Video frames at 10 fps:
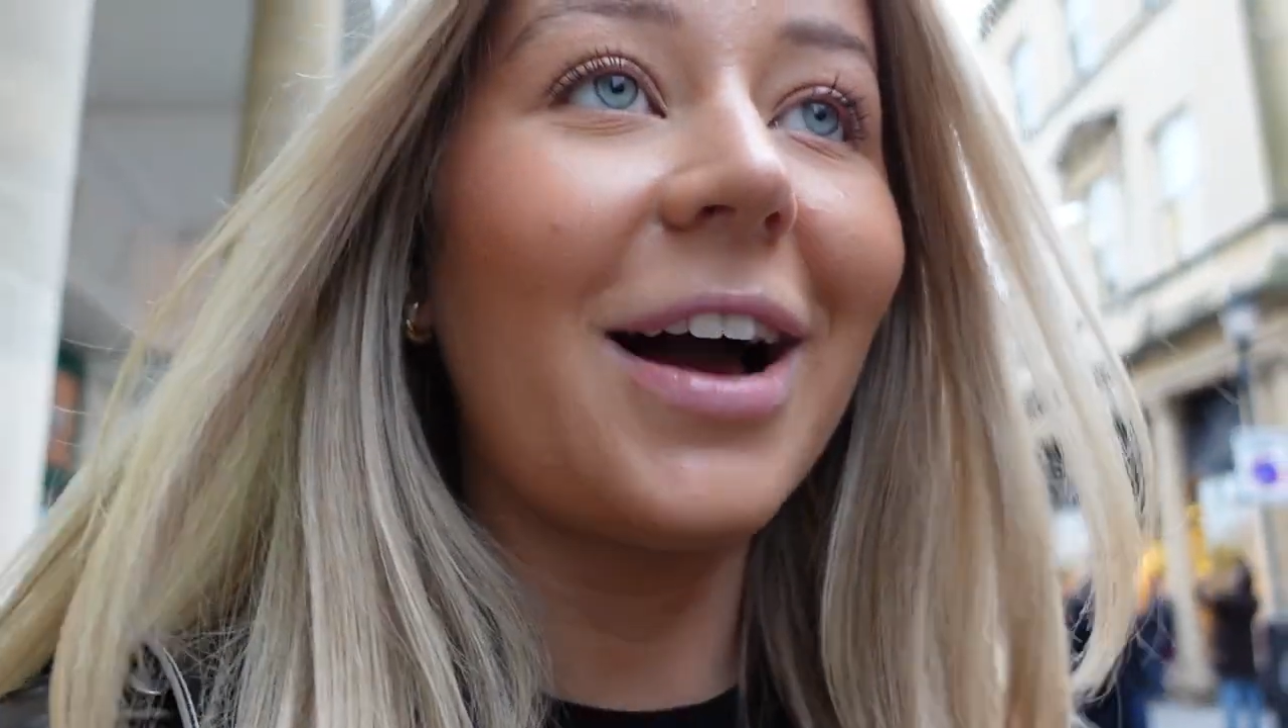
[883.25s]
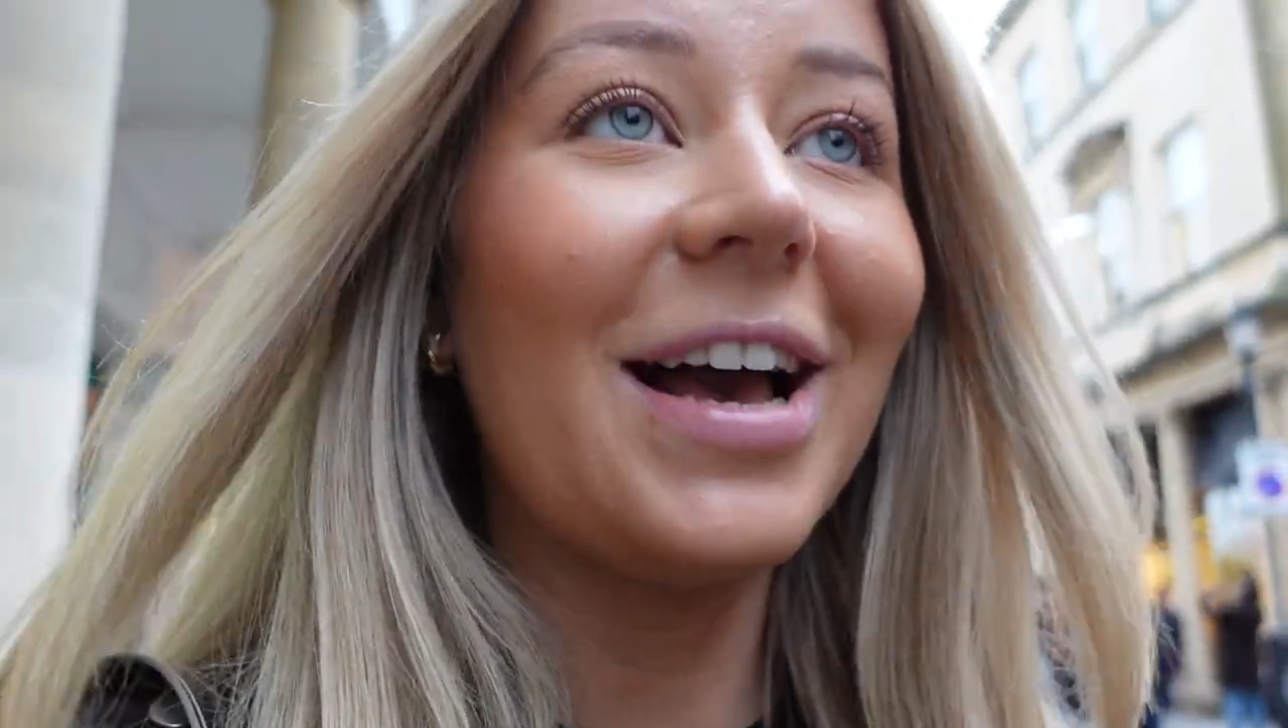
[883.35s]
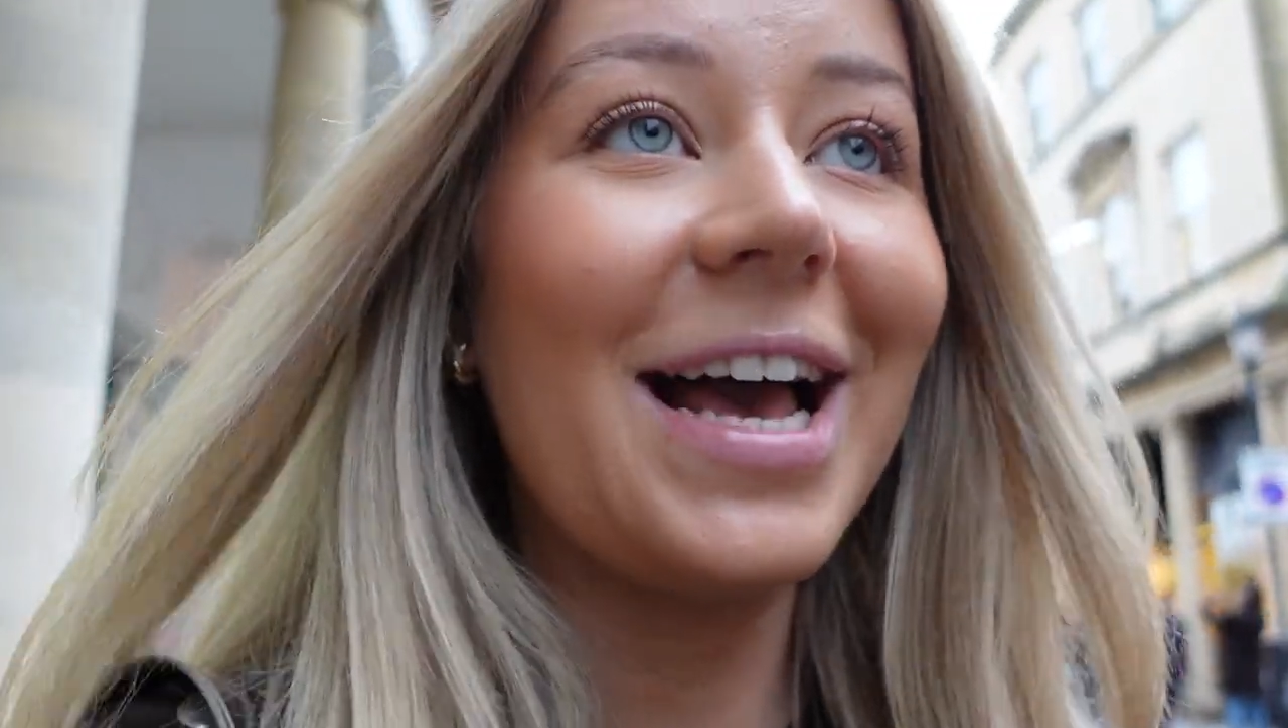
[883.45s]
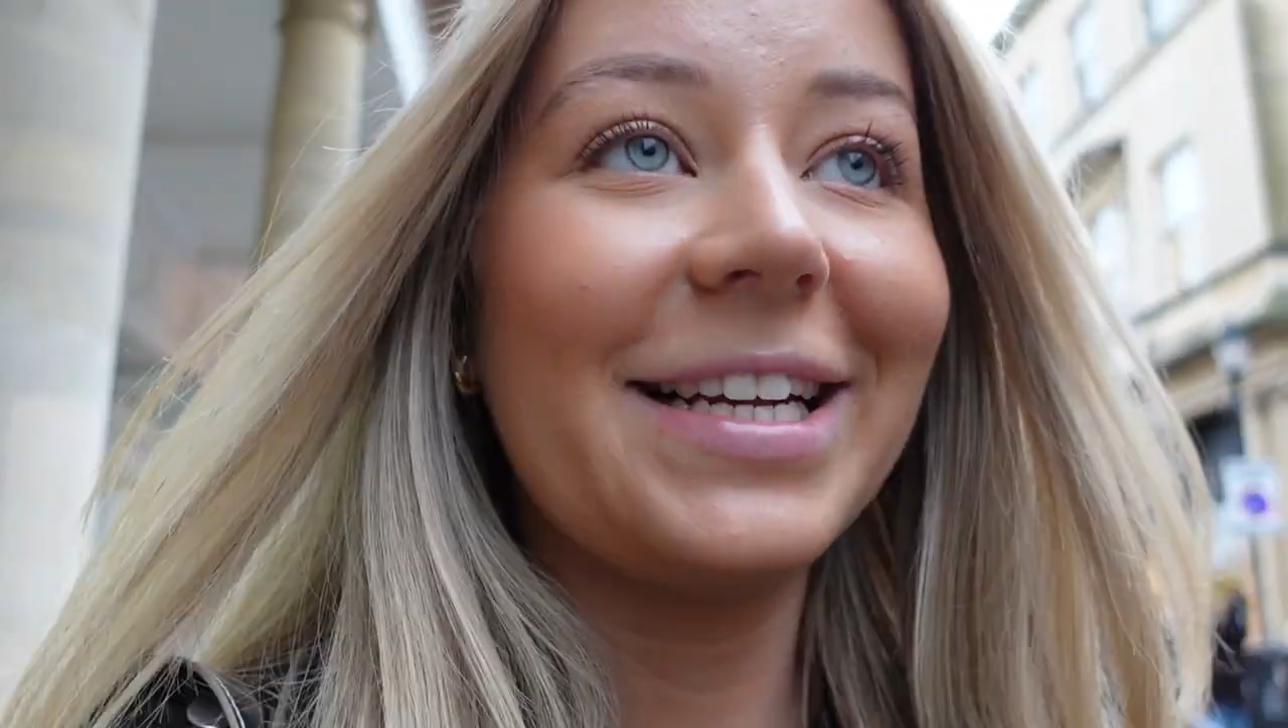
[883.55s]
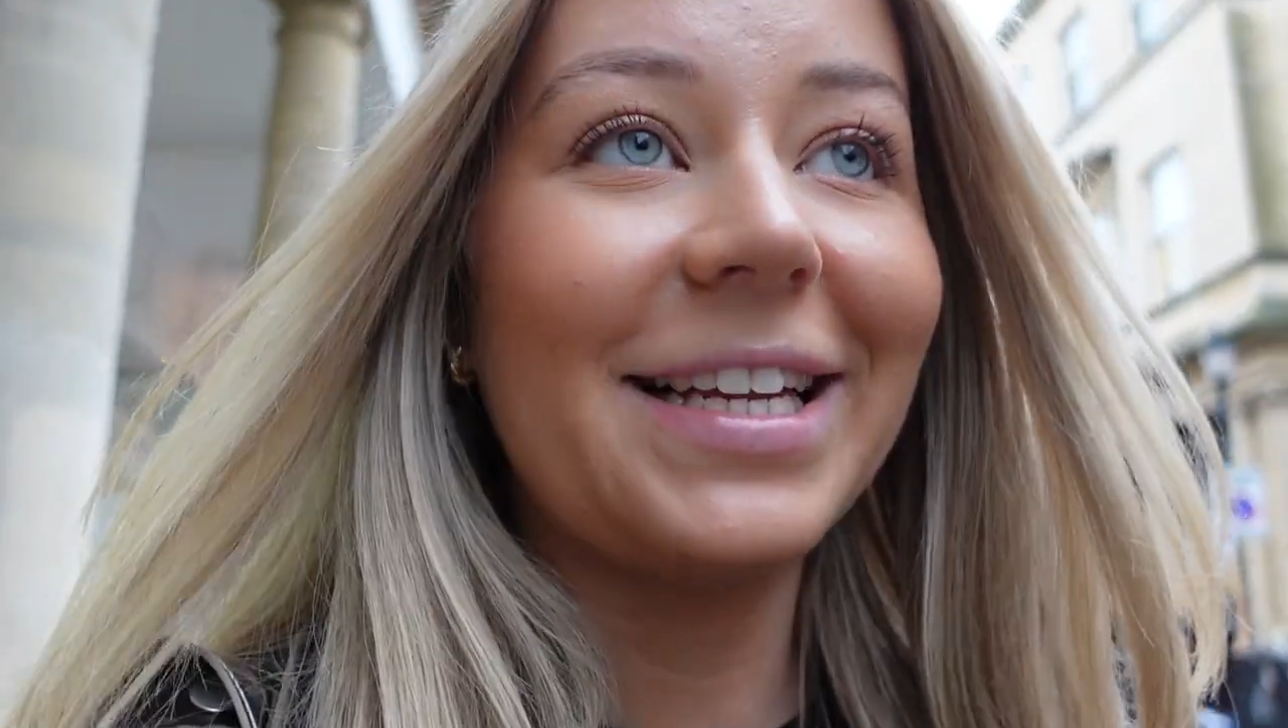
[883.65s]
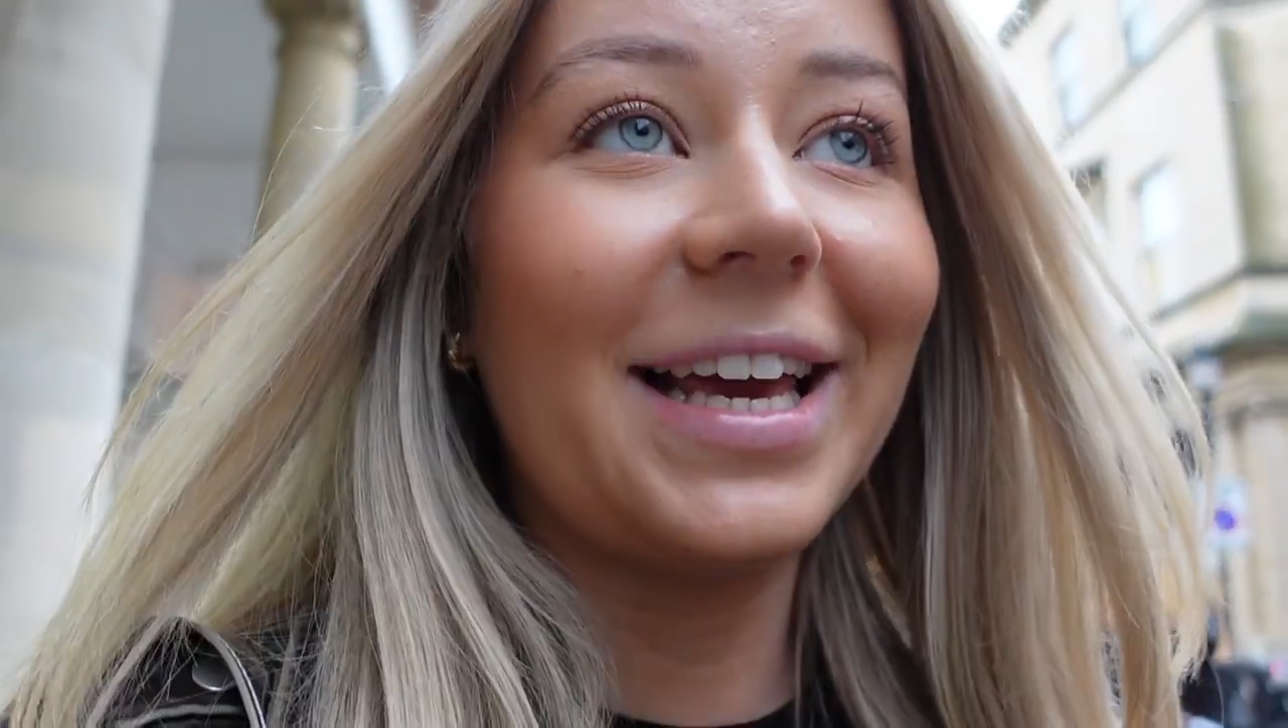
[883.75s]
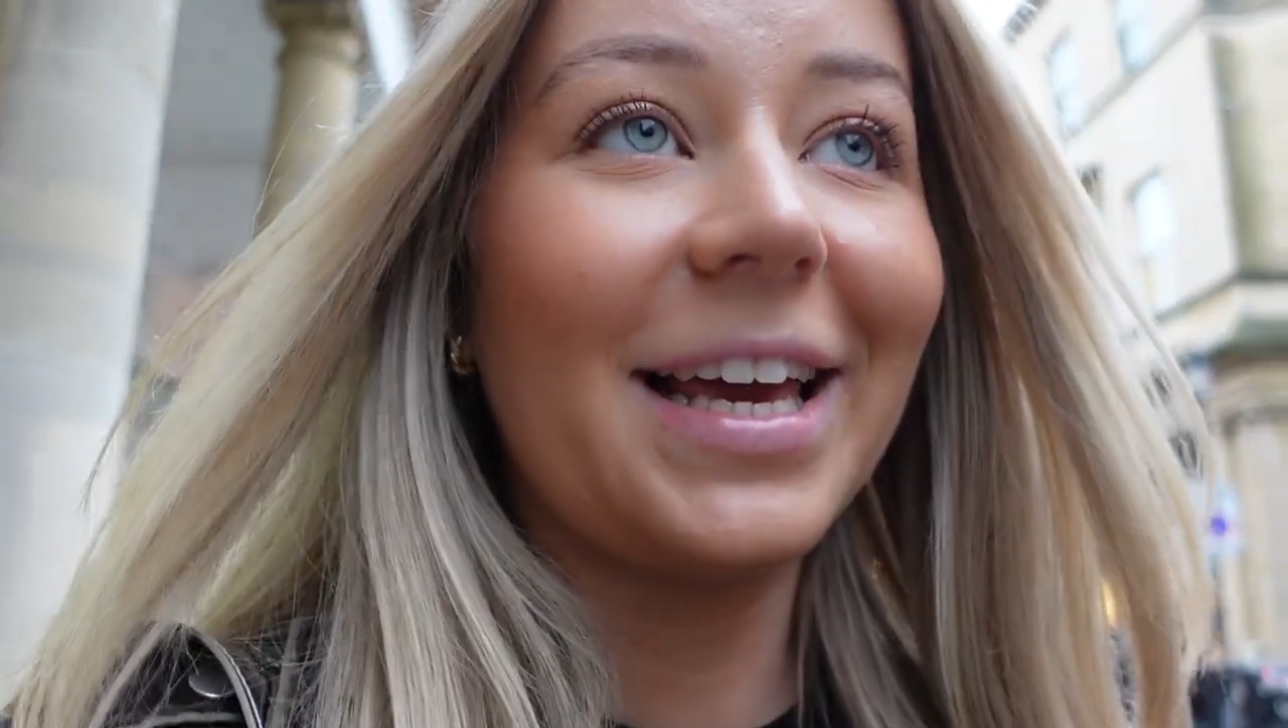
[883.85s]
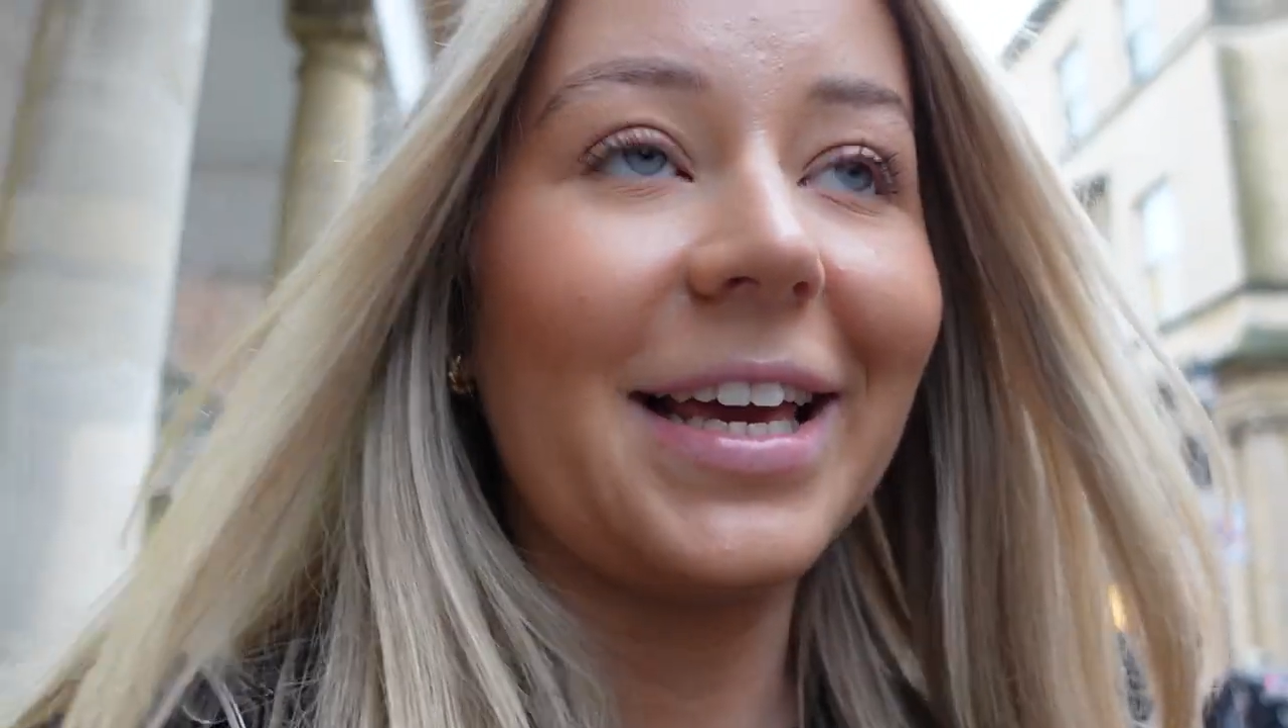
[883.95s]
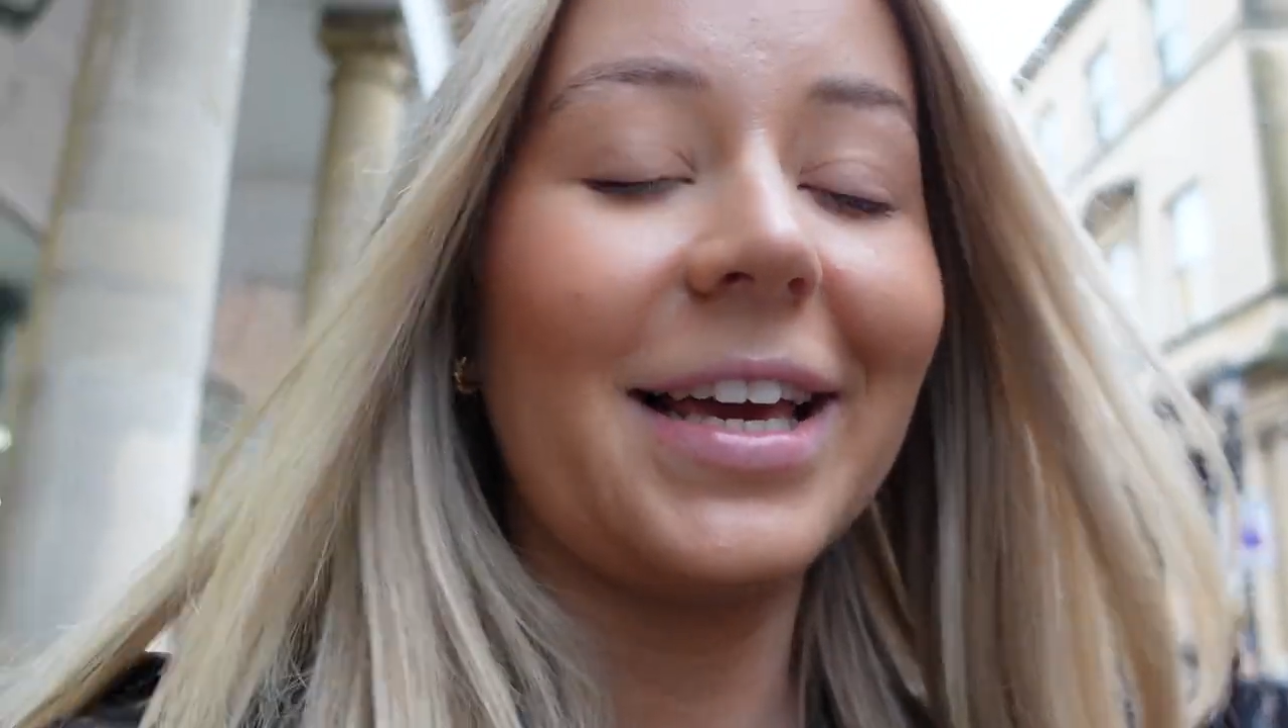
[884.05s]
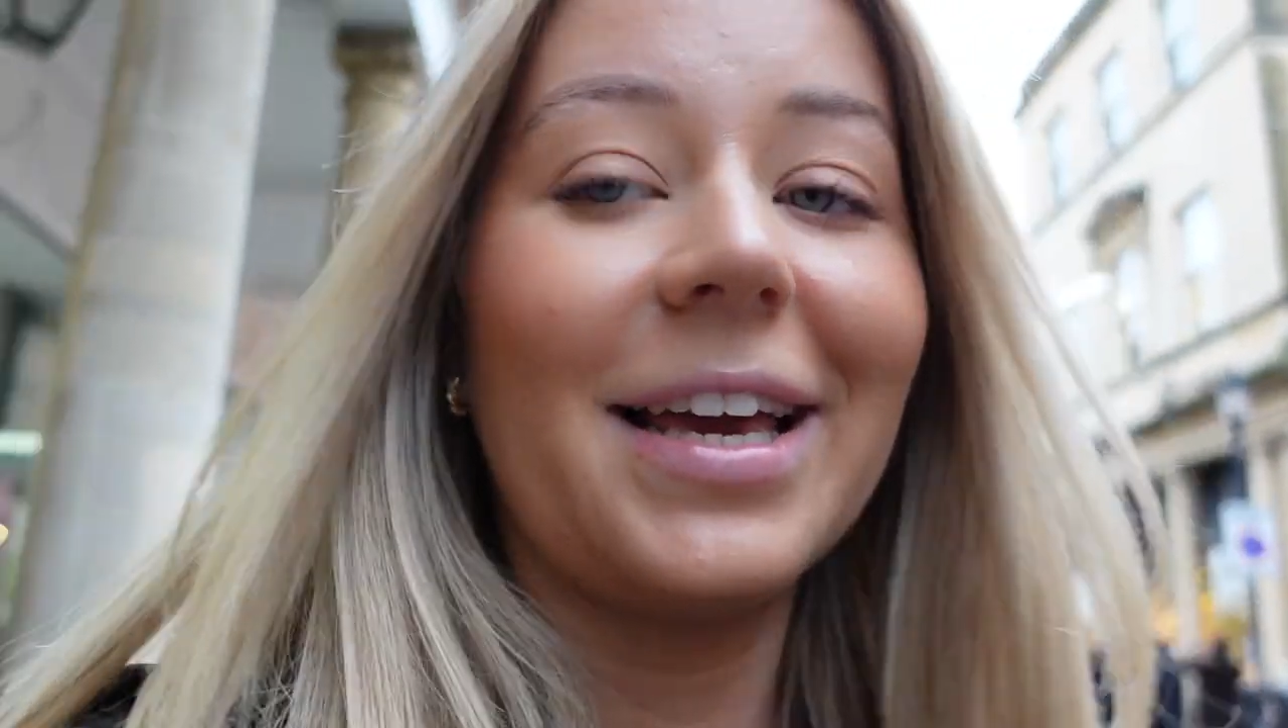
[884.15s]

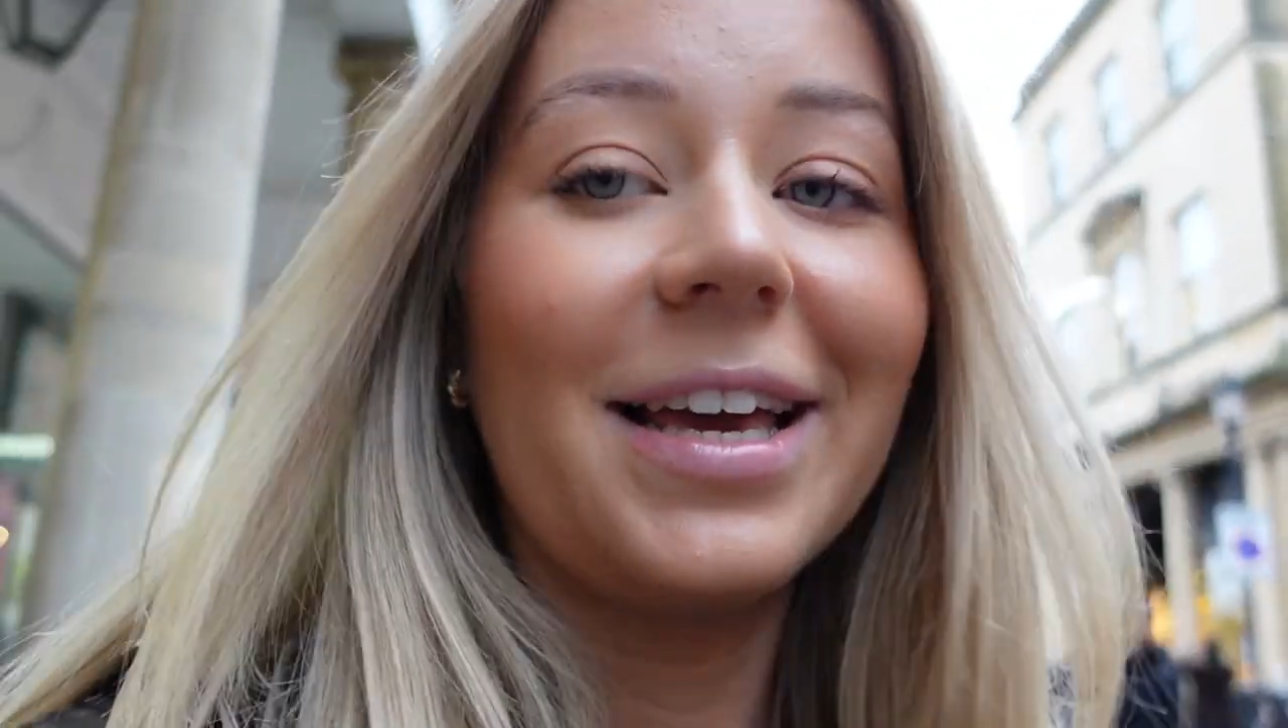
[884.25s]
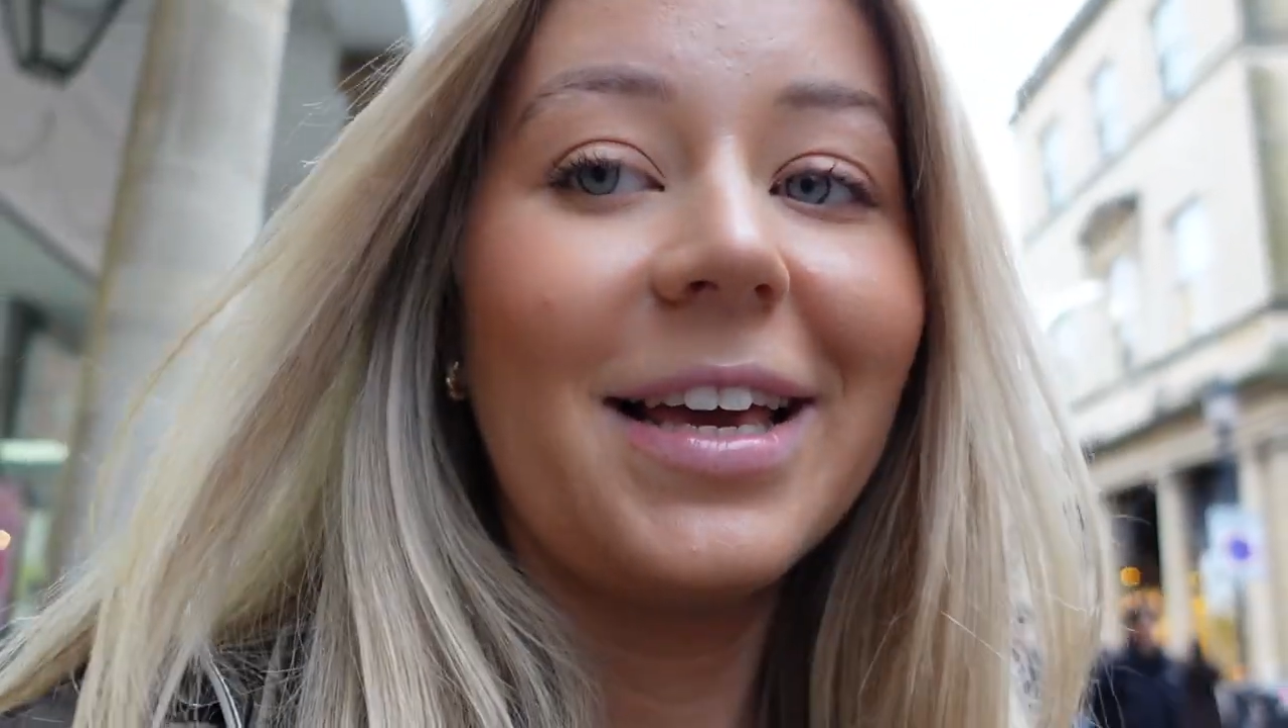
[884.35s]
heading